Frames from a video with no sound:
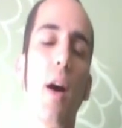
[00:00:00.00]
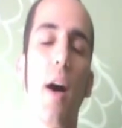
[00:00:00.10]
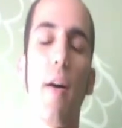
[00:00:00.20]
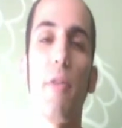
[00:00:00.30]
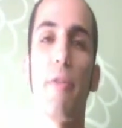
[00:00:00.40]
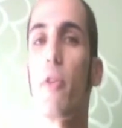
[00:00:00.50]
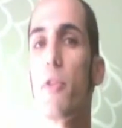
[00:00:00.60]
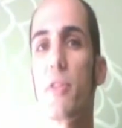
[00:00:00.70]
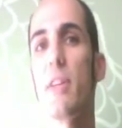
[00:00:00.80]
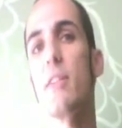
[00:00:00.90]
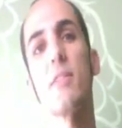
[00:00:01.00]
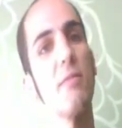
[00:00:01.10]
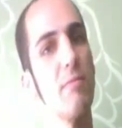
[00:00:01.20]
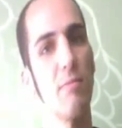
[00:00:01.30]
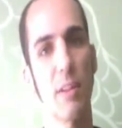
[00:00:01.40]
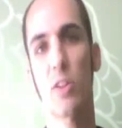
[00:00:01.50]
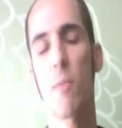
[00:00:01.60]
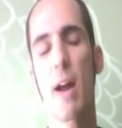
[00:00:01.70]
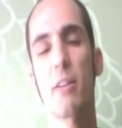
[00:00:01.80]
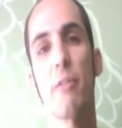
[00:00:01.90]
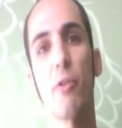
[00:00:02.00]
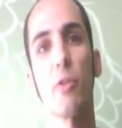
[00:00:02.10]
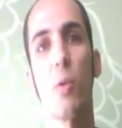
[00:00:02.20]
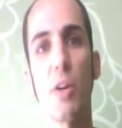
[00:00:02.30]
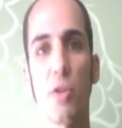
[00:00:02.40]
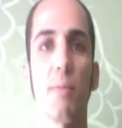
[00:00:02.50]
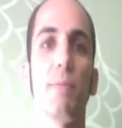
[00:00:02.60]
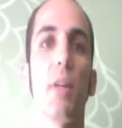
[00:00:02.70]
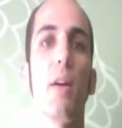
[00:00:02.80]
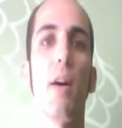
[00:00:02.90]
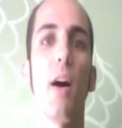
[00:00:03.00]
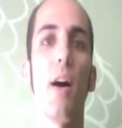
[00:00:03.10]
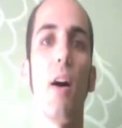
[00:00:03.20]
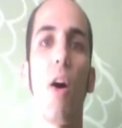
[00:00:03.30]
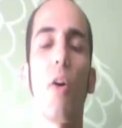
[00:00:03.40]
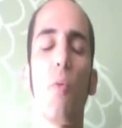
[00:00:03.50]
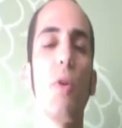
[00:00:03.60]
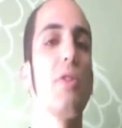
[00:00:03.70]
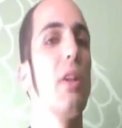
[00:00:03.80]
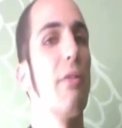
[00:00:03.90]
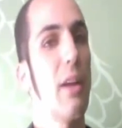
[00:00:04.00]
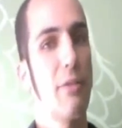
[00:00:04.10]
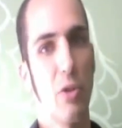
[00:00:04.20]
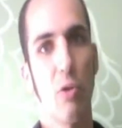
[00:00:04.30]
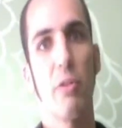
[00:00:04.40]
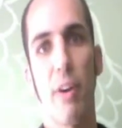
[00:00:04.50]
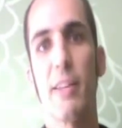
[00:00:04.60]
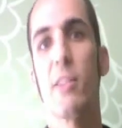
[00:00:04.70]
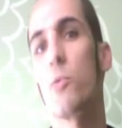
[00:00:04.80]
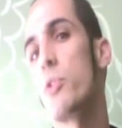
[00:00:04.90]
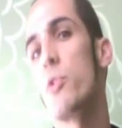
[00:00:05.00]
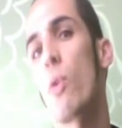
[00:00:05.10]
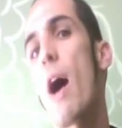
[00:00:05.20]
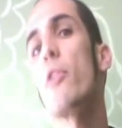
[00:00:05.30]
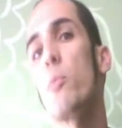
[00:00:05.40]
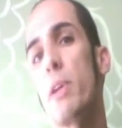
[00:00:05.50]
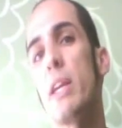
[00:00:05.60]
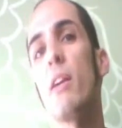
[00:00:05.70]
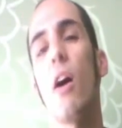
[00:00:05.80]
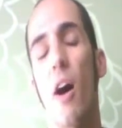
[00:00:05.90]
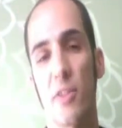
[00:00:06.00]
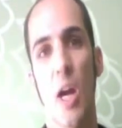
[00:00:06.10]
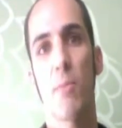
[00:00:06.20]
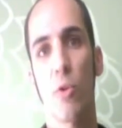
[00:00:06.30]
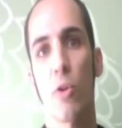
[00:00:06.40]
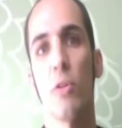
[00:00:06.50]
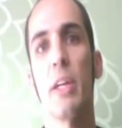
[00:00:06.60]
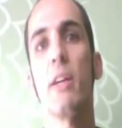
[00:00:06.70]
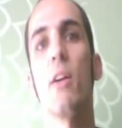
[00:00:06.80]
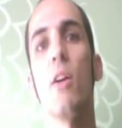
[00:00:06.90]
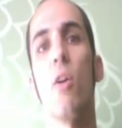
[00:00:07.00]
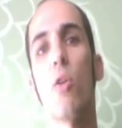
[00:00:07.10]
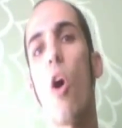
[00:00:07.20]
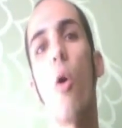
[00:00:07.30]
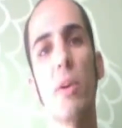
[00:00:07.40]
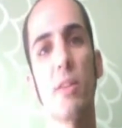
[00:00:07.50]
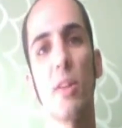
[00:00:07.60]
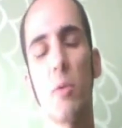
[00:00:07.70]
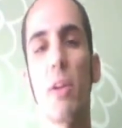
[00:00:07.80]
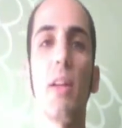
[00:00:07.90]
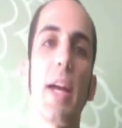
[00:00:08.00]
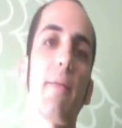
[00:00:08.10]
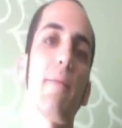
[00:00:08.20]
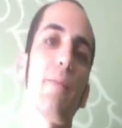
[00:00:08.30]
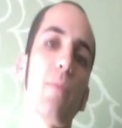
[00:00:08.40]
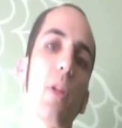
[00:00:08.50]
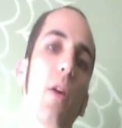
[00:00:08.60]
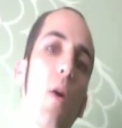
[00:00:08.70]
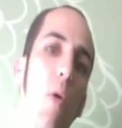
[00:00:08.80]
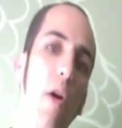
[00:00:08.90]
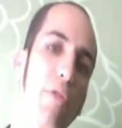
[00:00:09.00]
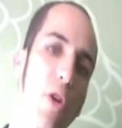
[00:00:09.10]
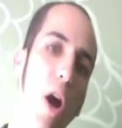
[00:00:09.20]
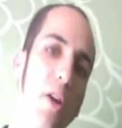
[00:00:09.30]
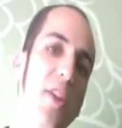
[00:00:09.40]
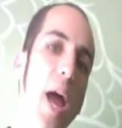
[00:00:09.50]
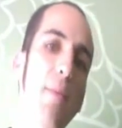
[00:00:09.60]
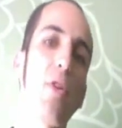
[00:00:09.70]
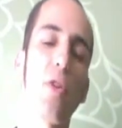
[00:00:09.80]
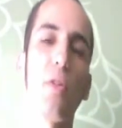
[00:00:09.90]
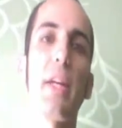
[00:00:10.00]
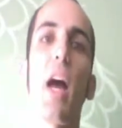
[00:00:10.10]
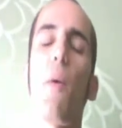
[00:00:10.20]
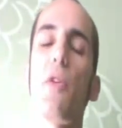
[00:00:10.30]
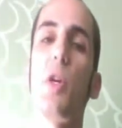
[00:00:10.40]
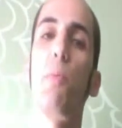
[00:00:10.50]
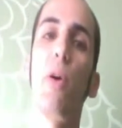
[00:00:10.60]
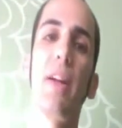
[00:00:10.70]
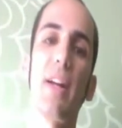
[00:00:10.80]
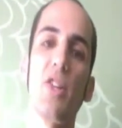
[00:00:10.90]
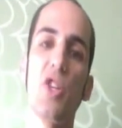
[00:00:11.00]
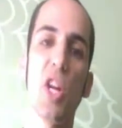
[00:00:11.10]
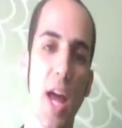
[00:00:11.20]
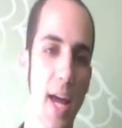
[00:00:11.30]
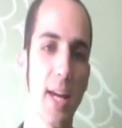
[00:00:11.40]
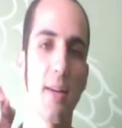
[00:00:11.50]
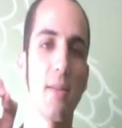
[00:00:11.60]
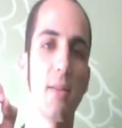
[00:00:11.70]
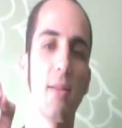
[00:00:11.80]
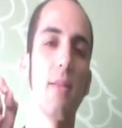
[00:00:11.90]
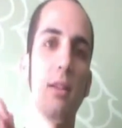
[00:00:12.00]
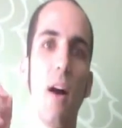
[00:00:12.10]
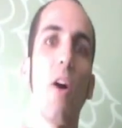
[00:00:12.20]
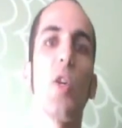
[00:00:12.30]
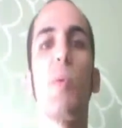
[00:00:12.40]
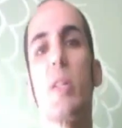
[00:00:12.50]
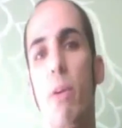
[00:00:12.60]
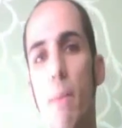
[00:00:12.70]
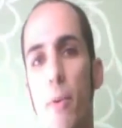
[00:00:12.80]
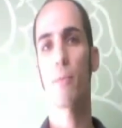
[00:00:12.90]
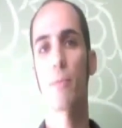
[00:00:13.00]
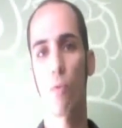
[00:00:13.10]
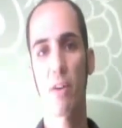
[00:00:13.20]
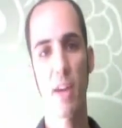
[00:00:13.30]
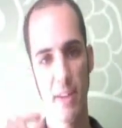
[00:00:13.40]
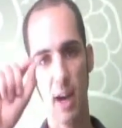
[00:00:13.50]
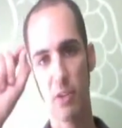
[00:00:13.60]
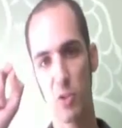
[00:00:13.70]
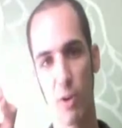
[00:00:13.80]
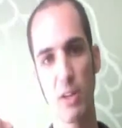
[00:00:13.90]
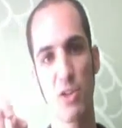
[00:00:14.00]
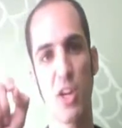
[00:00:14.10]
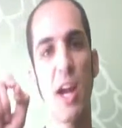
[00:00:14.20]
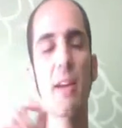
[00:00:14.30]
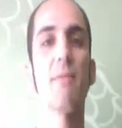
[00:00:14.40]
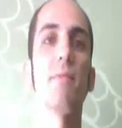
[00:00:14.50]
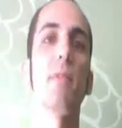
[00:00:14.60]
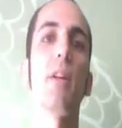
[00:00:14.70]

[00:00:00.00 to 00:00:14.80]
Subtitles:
The first is, let's go back to the first question. If left to your own devices, would you rather be on time or early or always a little bit late? Well, if you're on time or early, I want you to put a J on your piece of paper. Write that down. Just write J.